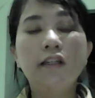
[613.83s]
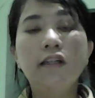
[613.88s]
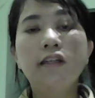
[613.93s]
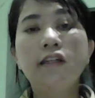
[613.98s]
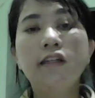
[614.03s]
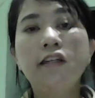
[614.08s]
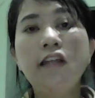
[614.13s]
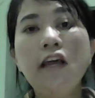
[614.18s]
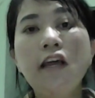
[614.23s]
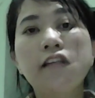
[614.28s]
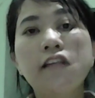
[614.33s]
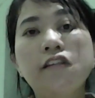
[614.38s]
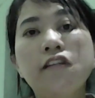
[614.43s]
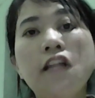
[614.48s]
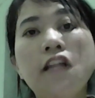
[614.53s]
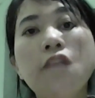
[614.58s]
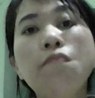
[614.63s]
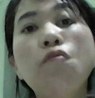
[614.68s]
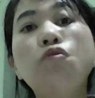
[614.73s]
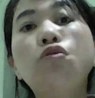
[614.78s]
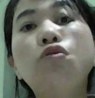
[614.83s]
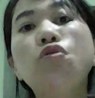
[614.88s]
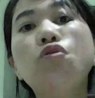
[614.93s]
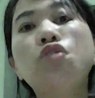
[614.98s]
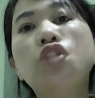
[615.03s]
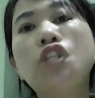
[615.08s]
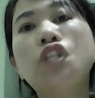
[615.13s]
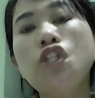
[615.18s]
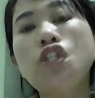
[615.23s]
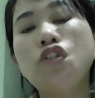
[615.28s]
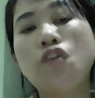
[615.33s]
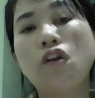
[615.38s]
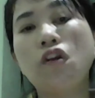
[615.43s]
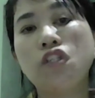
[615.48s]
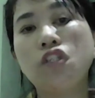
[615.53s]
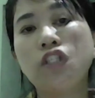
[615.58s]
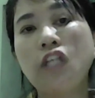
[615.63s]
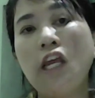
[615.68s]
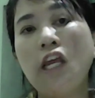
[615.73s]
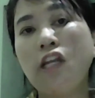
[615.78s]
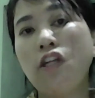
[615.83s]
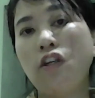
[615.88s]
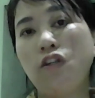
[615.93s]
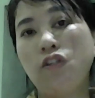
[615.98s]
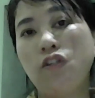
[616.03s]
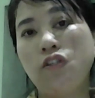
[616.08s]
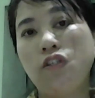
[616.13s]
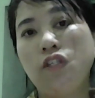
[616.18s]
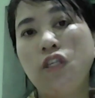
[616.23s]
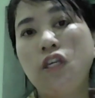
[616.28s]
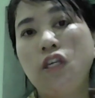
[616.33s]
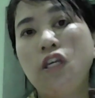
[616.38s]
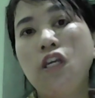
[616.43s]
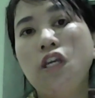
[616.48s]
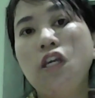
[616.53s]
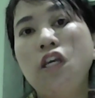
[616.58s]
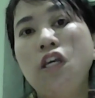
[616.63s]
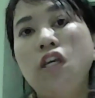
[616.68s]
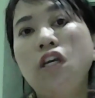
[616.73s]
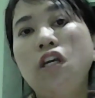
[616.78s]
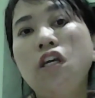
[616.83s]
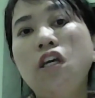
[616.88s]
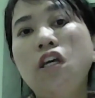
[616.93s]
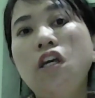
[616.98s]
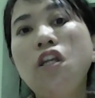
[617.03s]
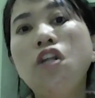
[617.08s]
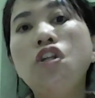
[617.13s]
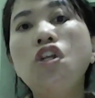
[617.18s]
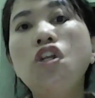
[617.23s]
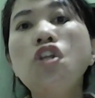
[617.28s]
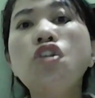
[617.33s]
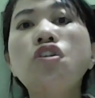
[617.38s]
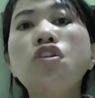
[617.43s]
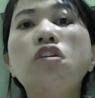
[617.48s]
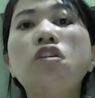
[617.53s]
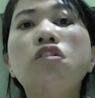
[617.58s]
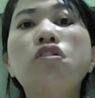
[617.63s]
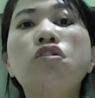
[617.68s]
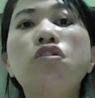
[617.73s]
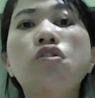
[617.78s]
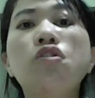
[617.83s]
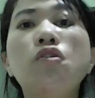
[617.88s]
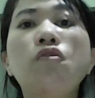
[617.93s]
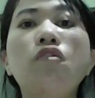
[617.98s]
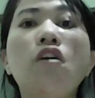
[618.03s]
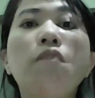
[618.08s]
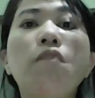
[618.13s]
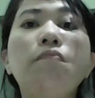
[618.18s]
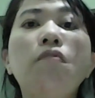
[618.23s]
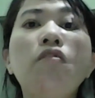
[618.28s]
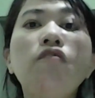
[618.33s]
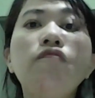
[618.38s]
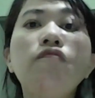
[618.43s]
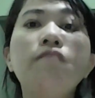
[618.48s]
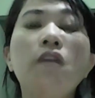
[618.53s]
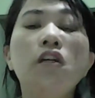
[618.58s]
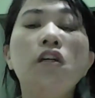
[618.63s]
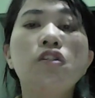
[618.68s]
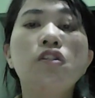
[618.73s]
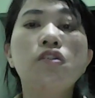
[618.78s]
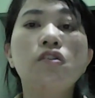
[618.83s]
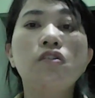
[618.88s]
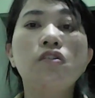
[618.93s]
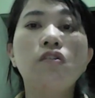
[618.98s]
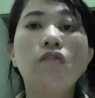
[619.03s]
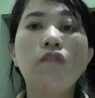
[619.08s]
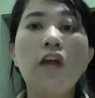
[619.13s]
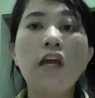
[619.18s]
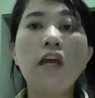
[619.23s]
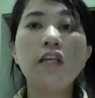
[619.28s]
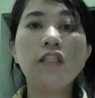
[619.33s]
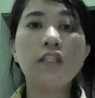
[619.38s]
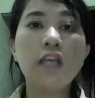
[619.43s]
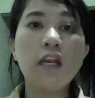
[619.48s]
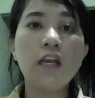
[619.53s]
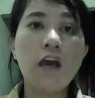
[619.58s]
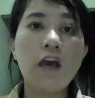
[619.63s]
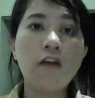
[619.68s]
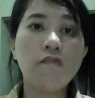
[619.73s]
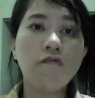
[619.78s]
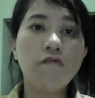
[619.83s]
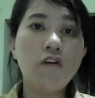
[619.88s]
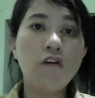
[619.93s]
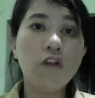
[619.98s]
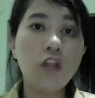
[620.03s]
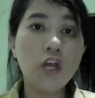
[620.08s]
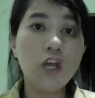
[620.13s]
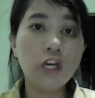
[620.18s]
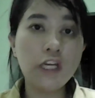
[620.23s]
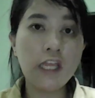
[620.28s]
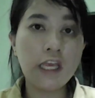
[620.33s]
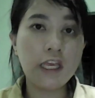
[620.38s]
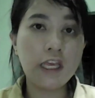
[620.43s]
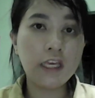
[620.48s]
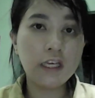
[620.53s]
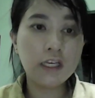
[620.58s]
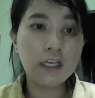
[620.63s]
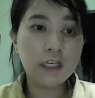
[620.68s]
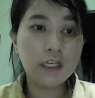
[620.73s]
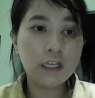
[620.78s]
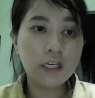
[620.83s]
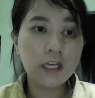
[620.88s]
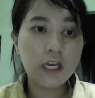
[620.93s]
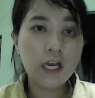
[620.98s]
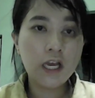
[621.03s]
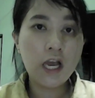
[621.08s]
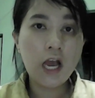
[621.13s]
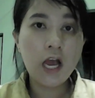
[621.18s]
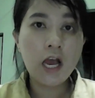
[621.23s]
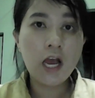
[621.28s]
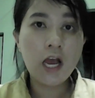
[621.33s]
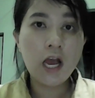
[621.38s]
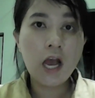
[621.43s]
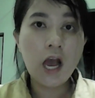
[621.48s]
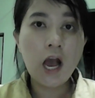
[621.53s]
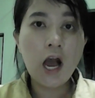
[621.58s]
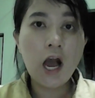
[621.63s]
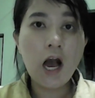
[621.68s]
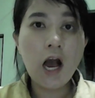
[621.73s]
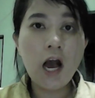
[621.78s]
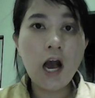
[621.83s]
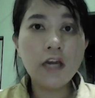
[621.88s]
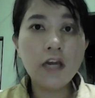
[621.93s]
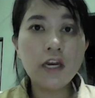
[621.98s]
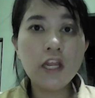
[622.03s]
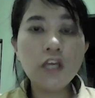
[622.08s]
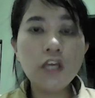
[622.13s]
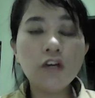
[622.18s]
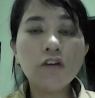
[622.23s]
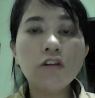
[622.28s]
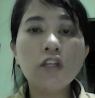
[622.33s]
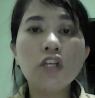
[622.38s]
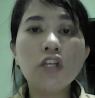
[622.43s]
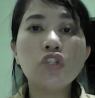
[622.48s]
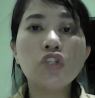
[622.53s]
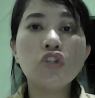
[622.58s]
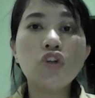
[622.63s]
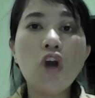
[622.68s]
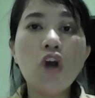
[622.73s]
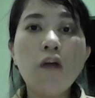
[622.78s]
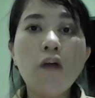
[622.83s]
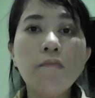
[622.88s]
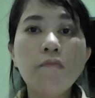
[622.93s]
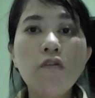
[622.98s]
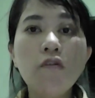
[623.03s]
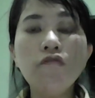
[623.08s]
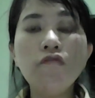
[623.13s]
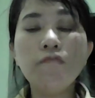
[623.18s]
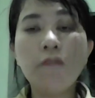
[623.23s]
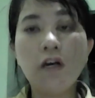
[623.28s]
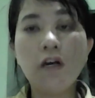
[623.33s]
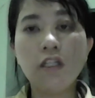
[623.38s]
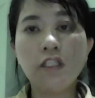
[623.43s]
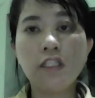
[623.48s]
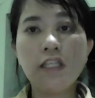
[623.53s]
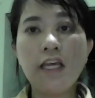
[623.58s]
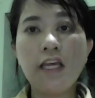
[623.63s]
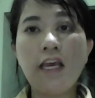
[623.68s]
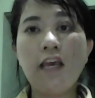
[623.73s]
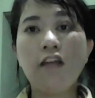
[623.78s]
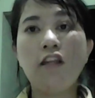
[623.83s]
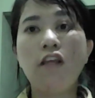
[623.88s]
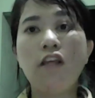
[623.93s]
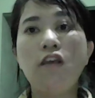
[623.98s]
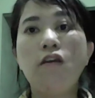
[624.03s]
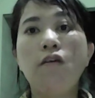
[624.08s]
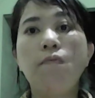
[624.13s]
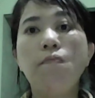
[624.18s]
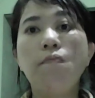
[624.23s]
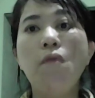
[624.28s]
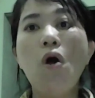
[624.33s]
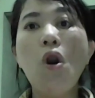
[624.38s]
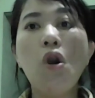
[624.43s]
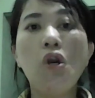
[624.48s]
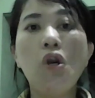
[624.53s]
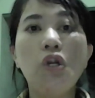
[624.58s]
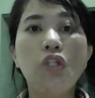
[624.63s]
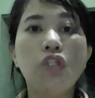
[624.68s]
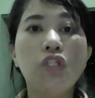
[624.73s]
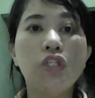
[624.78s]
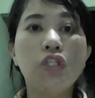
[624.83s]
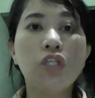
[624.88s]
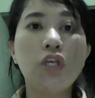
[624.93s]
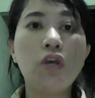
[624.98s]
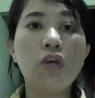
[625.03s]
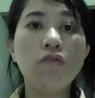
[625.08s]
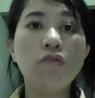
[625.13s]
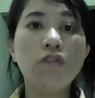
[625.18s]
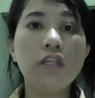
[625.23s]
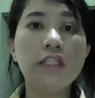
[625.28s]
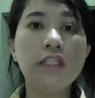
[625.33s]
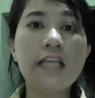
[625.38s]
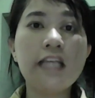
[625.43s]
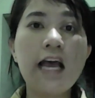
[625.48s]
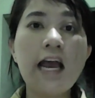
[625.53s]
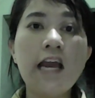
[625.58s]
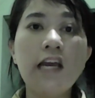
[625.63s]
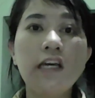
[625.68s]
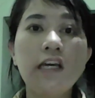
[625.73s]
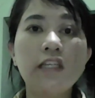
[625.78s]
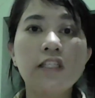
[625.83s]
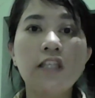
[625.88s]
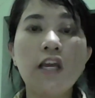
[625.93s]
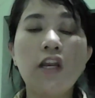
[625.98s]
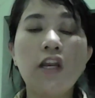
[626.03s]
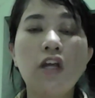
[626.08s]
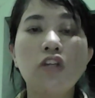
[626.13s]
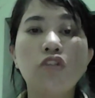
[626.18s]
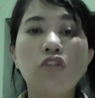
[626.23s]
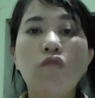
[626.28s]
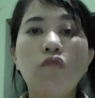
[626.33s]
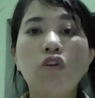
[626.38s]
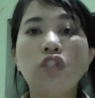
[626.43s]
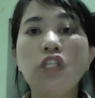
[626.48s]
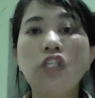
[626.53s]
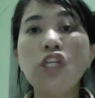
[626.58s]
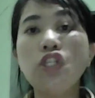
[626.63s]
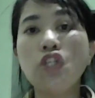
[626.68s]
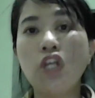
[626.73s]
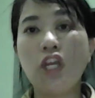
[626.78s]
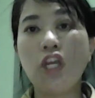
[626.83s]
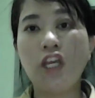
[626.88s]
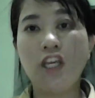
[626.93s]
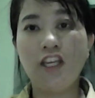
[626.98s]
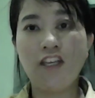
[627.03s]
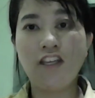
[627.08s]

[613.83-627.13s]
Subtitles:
Next, let's move to teacher standards. In addition to the movement to create standards for learning, an equally strong movement had emerged to design standards for teaching.